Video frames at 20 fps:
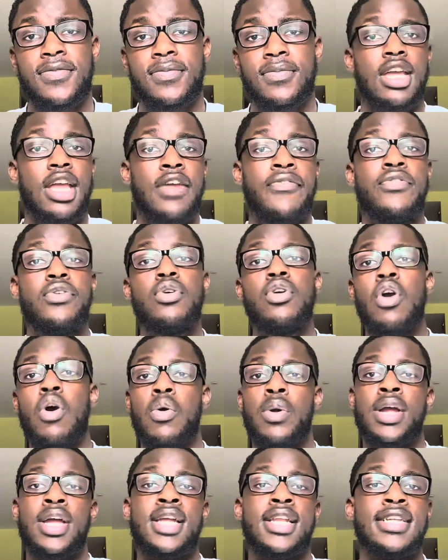If you go
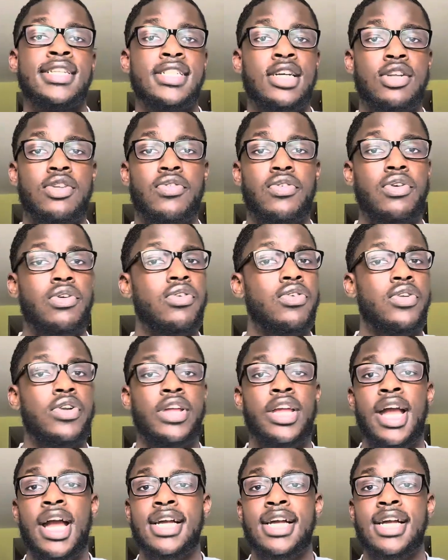in and tell the recruiter, yeah,